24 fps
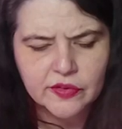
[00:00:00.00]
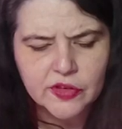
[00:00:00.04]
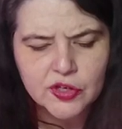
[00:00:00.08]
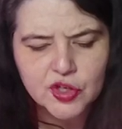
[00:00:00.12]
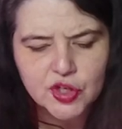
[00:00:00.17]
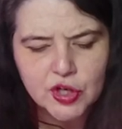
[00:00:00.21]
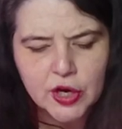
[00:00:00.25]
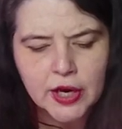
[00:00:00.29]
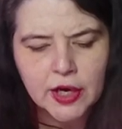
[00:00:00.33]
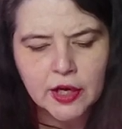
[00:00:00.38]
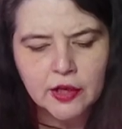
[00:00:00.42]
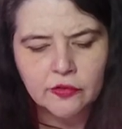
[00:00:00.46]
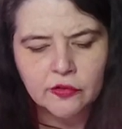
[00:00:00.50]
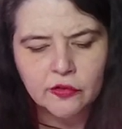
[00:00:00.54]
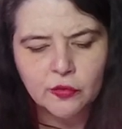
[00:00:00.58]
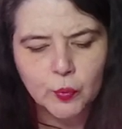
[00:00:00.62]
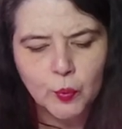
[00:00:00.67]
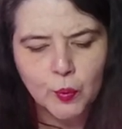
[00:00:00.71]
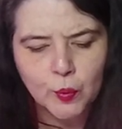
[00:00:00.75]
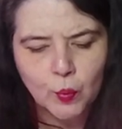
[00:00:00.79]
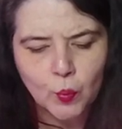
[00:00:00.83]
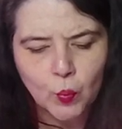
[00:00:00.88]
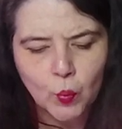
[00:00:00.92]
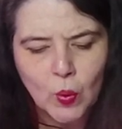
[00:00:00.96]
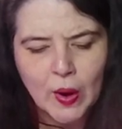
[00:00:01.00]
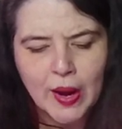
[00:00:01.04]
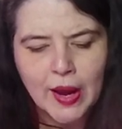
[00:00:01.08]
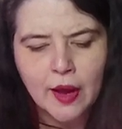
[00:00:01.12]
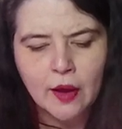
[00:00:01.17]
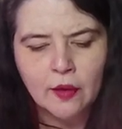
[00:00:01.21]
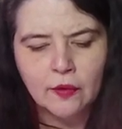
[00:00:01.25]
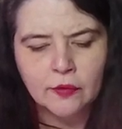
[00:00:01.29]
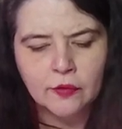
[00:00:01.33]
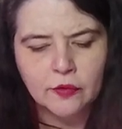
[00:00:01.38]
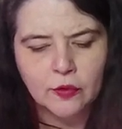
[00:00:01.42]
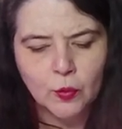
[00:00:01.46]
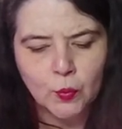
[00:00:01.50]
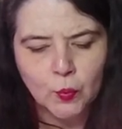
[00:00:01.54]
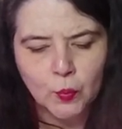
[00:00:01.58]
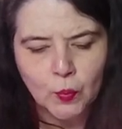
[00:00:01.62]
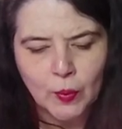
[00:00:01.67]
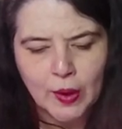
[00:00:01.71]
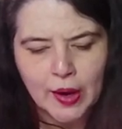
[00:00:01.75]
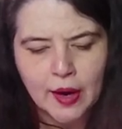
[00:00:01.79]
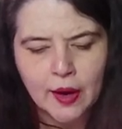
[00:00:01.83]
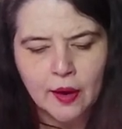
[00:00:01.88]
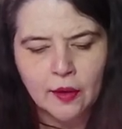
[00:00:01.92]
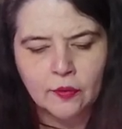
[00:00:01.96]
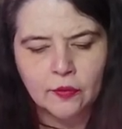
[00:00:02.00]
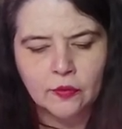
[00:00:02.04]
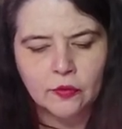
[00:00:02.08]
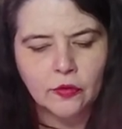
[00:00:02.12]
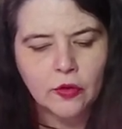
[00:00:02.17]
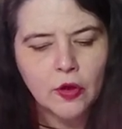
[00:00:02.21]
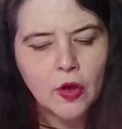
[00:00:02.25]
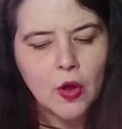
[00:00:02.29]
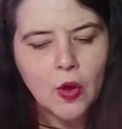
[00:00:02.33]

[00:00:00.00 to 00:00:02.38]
chains were wound around